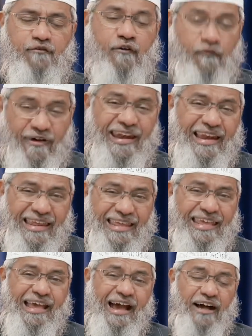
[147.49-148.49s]
For
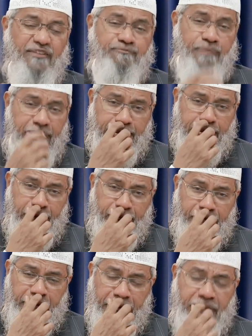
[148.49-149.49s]
verily, a
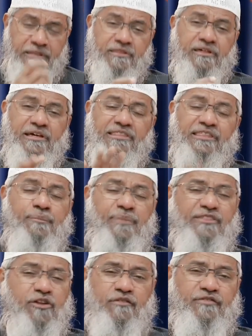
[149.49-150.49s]
spendthrift is the
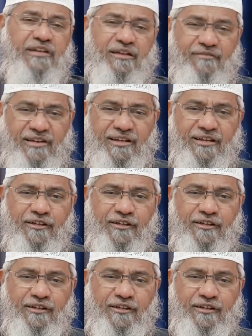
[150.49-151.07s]
brother of the devil.